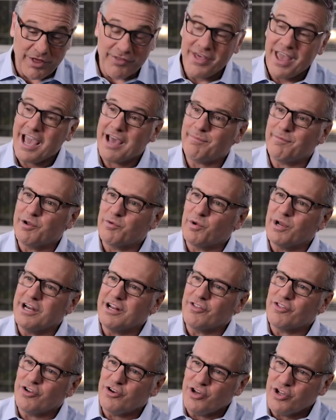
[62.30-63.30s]
Then they had me
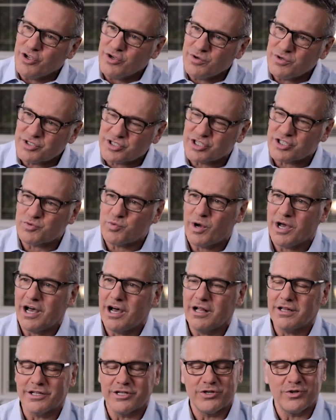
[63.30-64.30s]
reading the news as
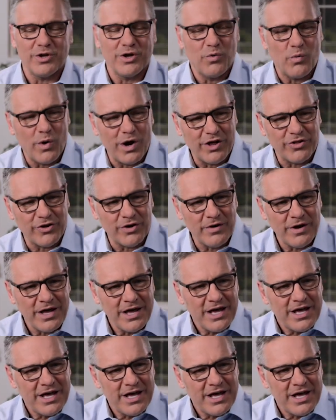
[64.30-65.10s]
well and doing weather.